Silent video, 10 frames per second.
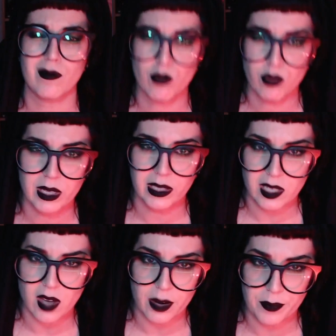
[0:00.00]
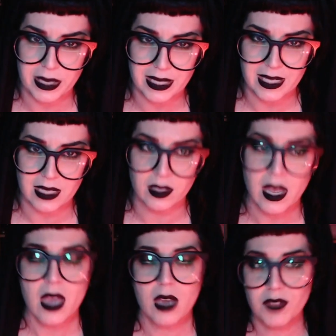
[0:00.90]
Really not a big deal.
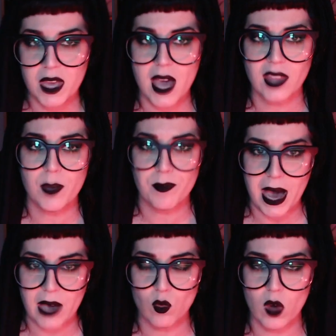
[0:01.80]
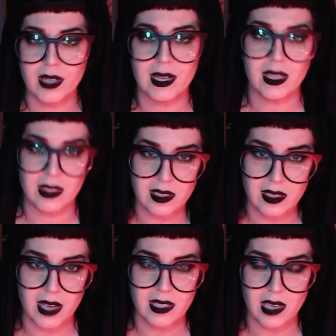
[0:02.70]
If they had the bat one in the
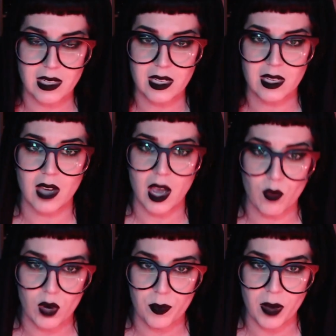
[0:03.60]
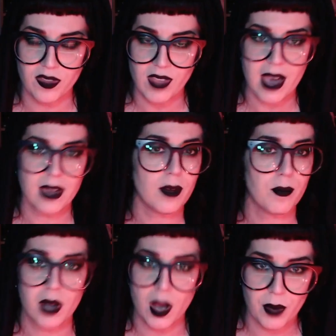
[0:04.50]
size I needed, I would have bought that,
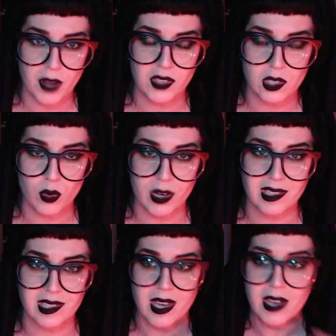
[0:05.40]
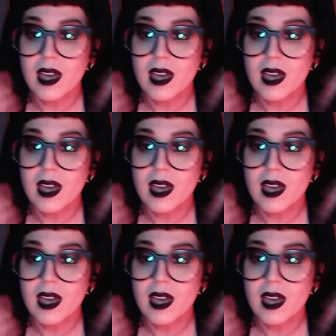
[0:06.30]
but I bought this one instead.